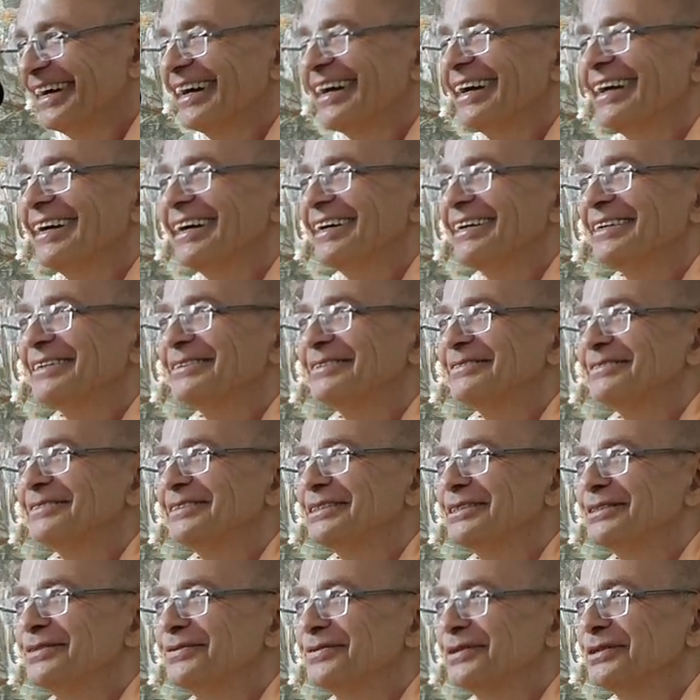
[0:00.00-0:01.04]
uh,
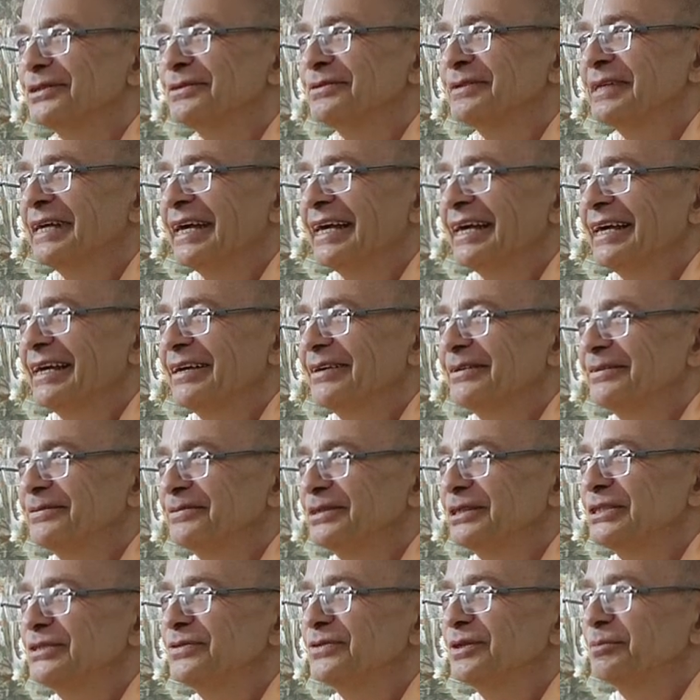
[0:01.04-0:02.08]
which will,
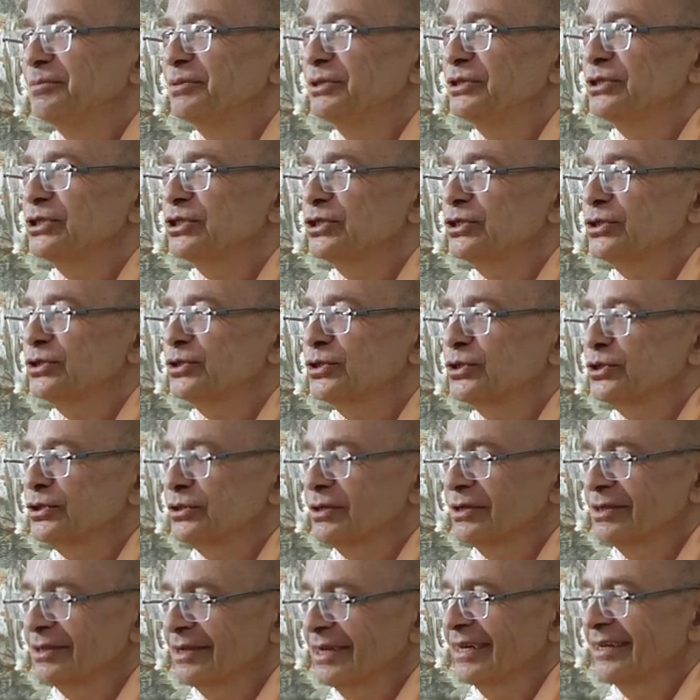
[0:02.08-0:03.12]
which will be, sh
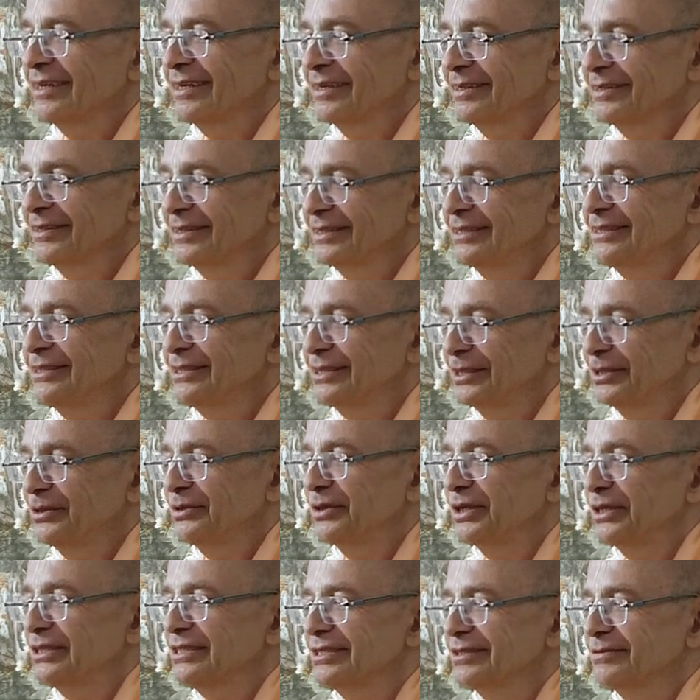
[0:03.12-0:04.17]
uh, this
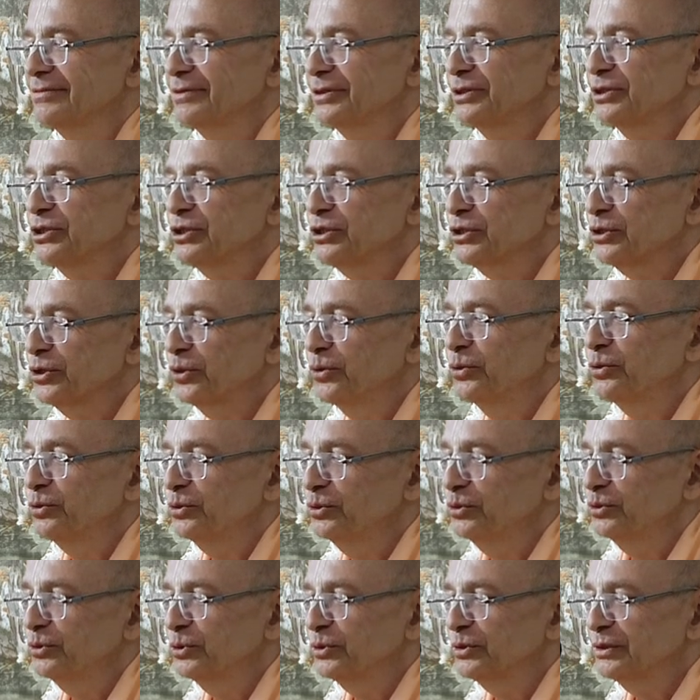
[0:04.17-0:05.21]
situation will show
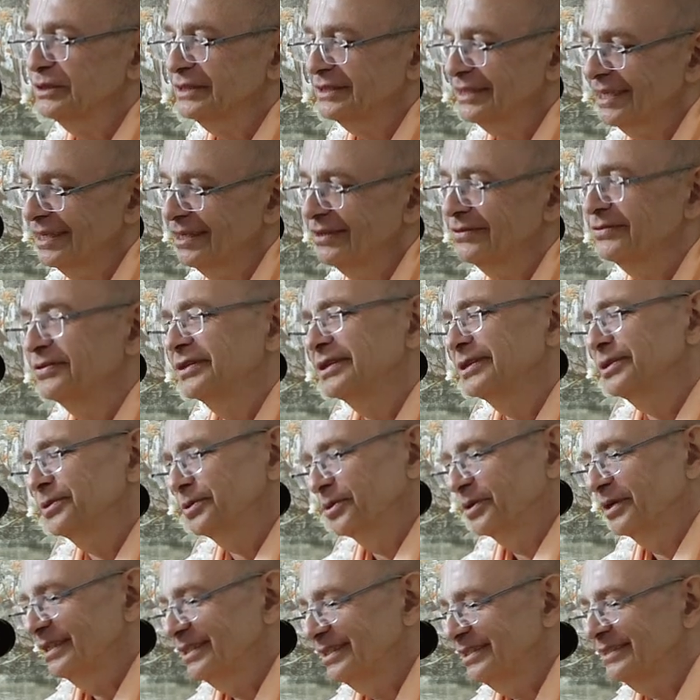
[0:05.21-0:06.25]
to yourself and to
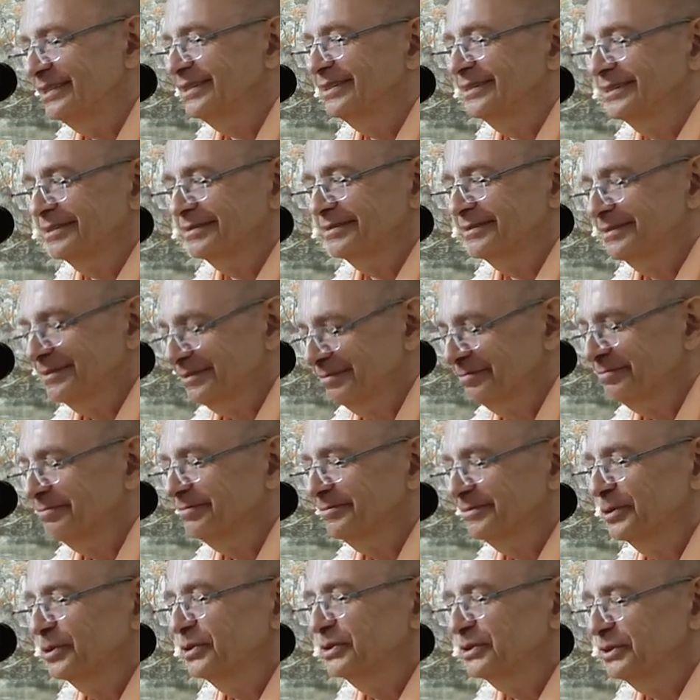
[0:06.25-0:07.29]
others
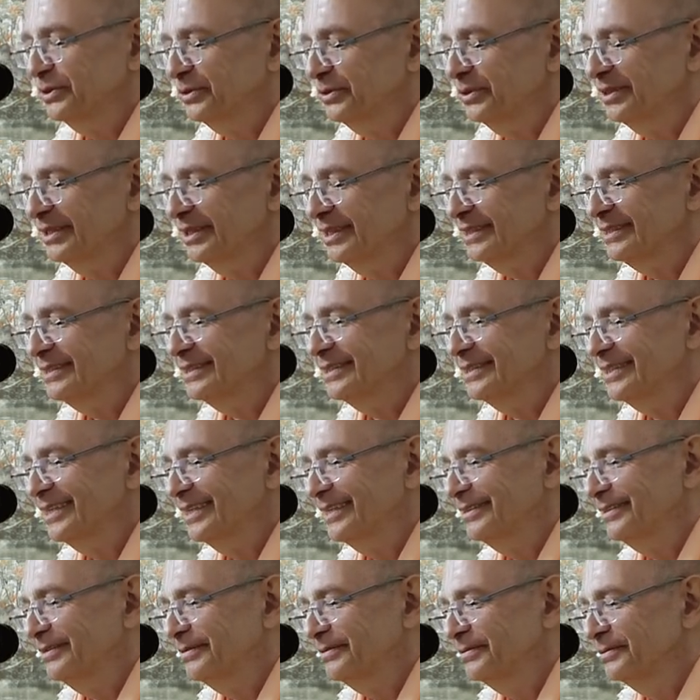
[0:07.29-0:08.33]
to a certain
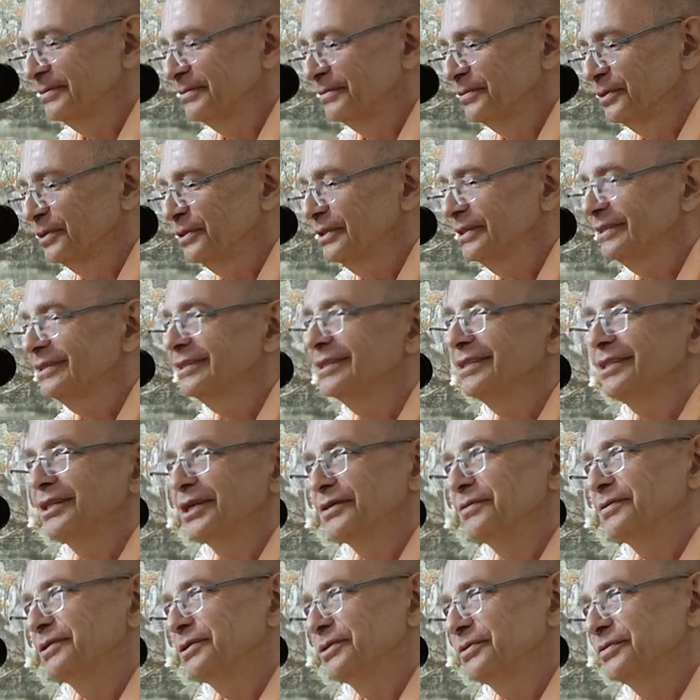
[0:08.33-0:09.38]
extent. What is the
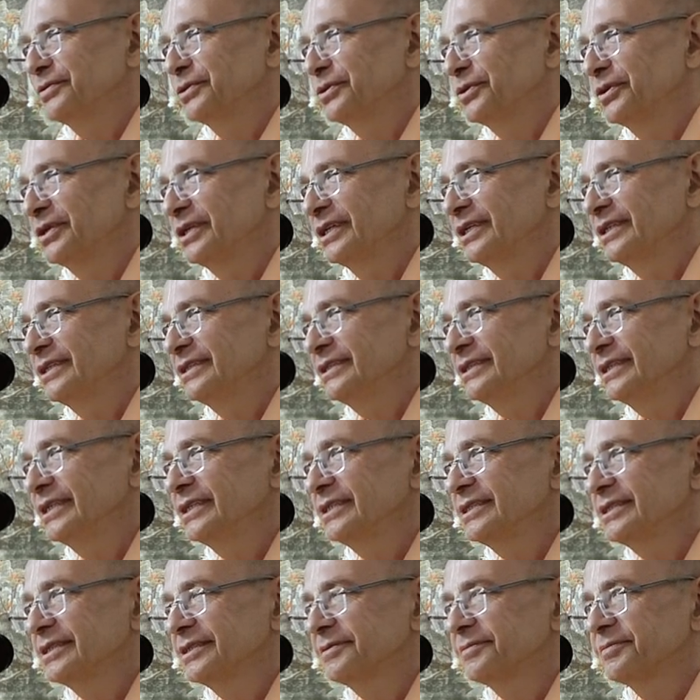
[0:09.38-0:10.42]
level of your
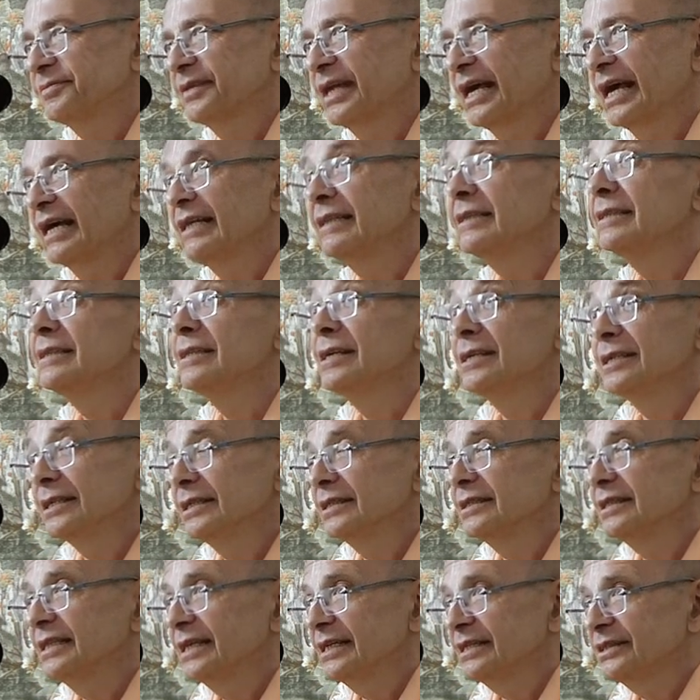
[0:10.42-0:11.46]
realization? And the
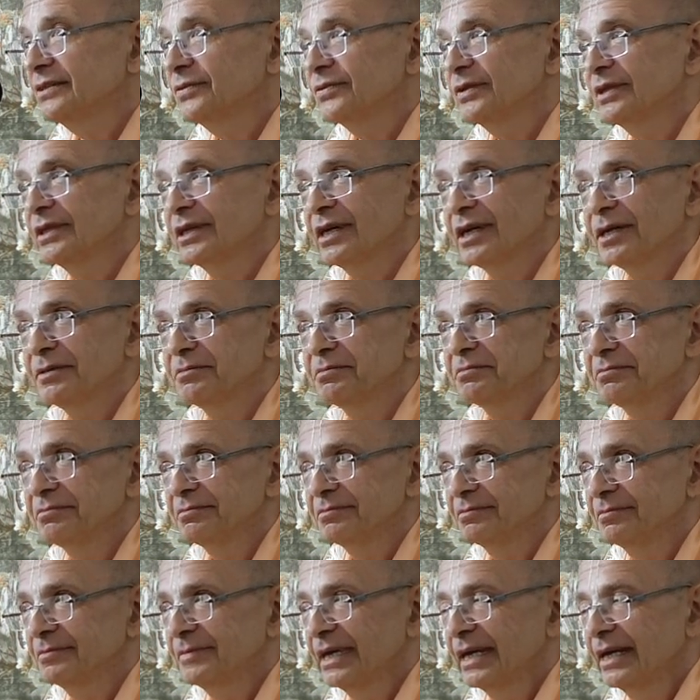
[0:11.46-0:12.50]
real test will come
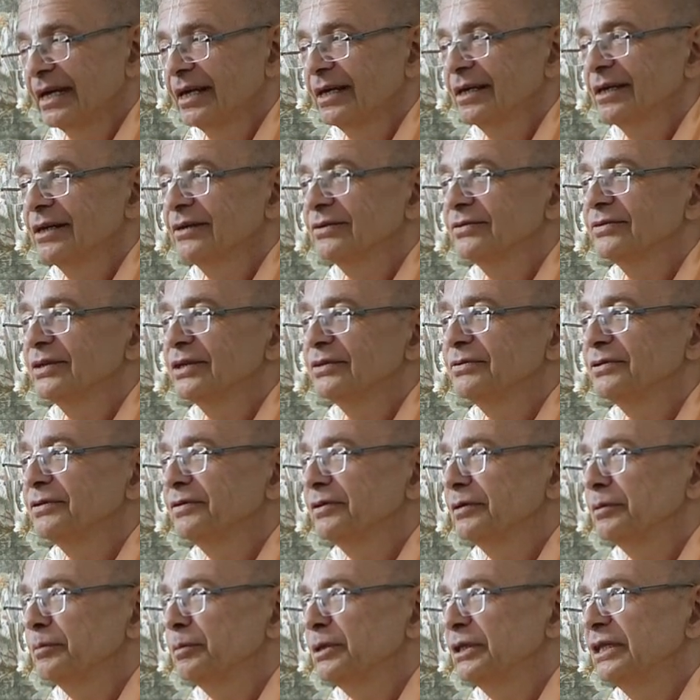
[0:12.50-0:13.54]
when we
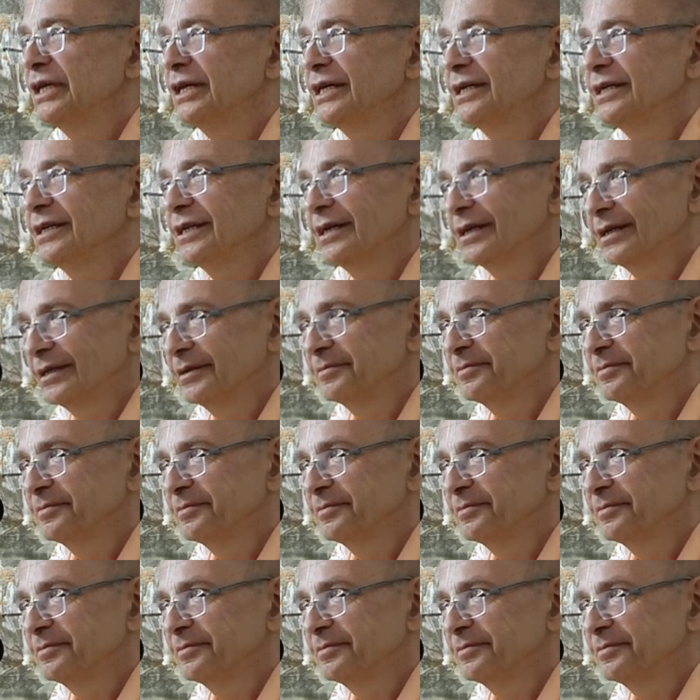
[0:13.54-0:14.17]
will be dying.